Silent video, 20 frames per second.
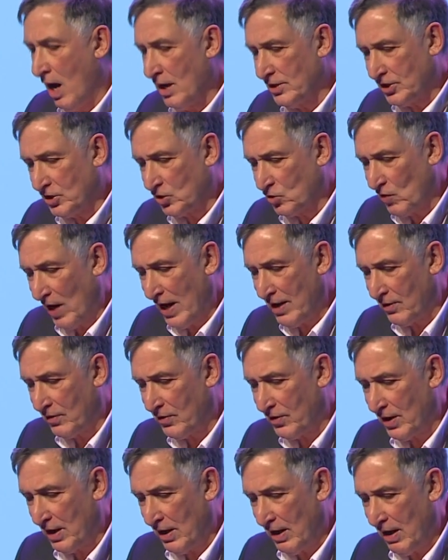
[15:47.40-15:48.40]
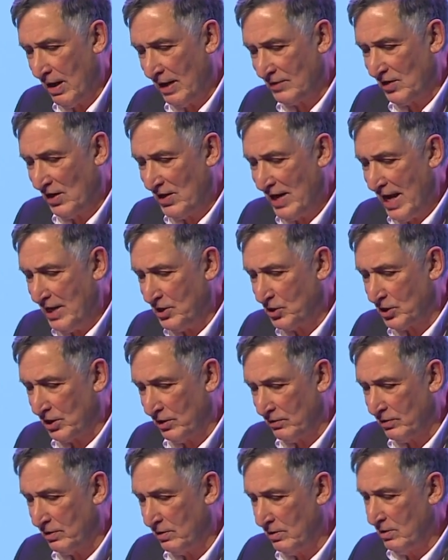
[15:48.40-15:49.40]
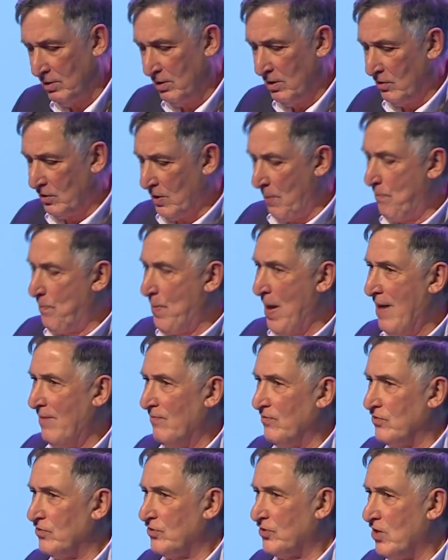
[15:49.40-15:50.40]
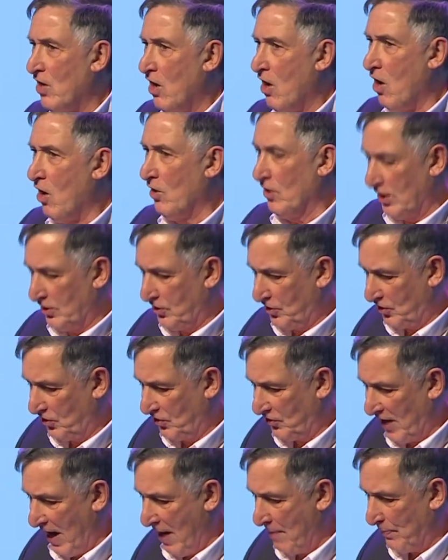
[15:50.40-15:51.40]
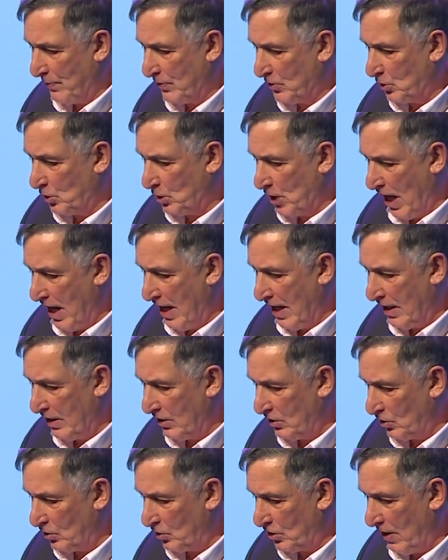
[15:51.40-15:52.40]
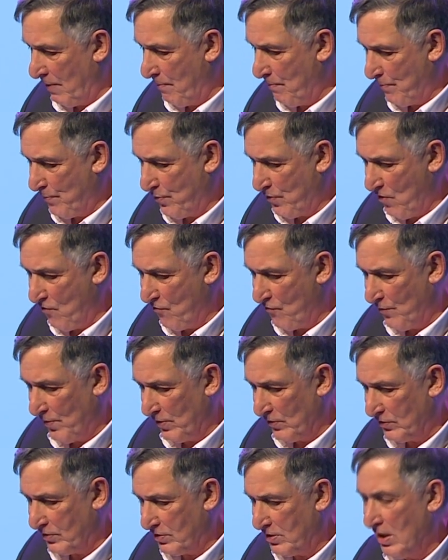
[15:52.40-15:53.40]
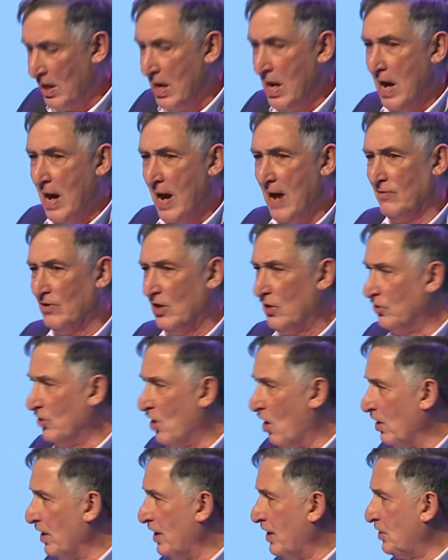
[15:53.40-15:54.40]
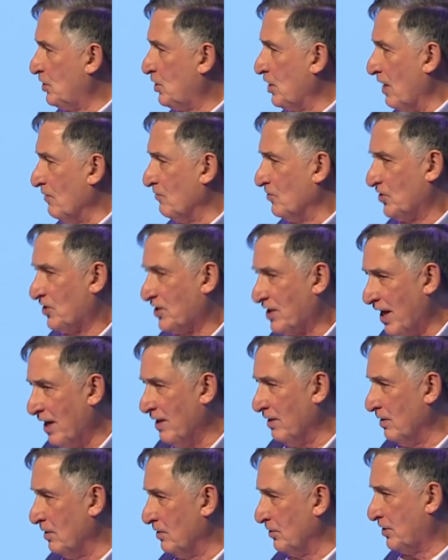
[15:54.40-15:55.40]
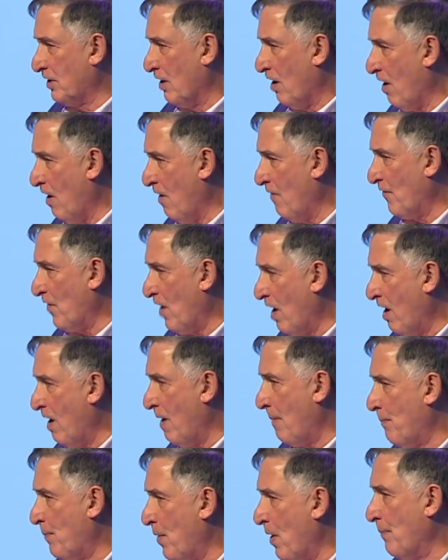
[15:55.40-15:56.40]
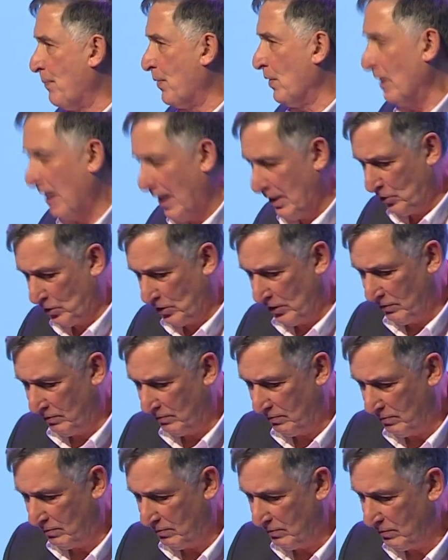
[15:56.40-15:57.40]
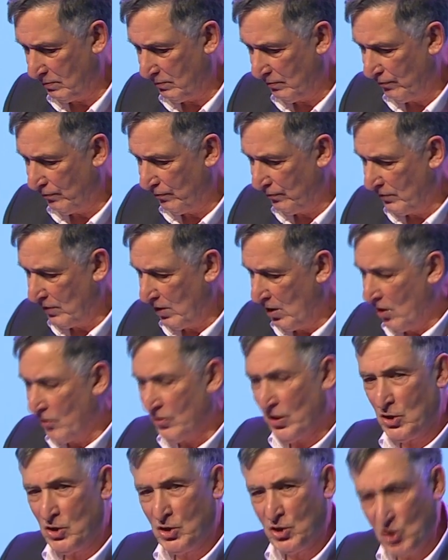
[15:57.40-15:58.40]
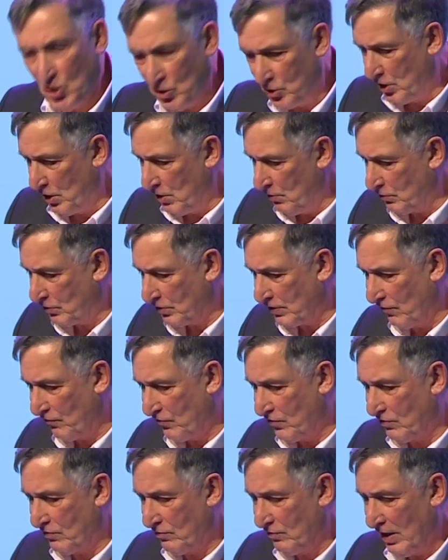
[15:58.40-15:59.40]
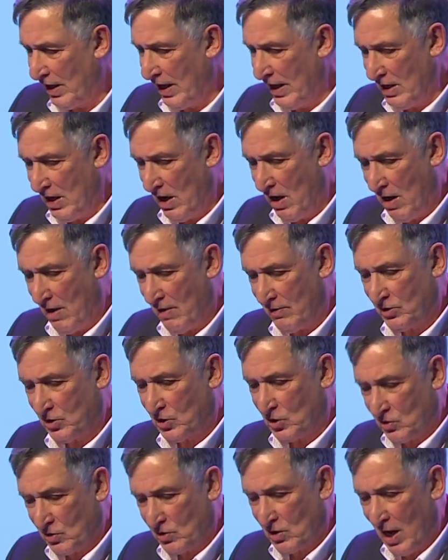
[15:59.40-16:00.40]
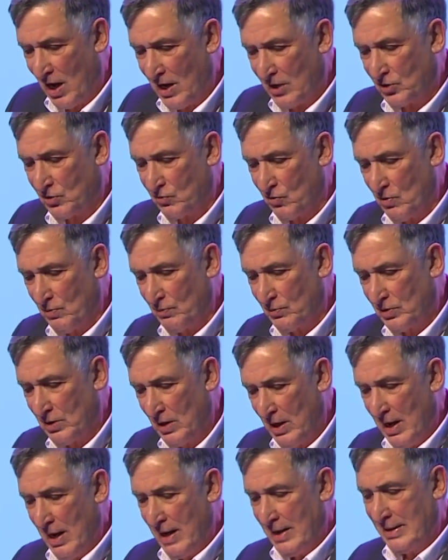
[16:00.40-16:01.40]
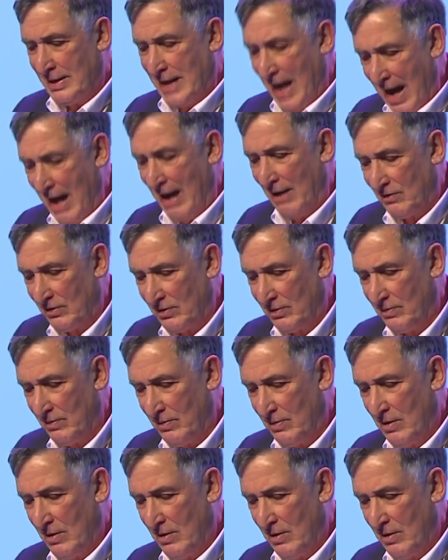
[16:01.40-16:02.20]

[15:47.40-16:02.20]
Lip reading: Our strength as a nation depends on a step change improvement in the knowledge and skills of our population. The good use of in our classrooms can,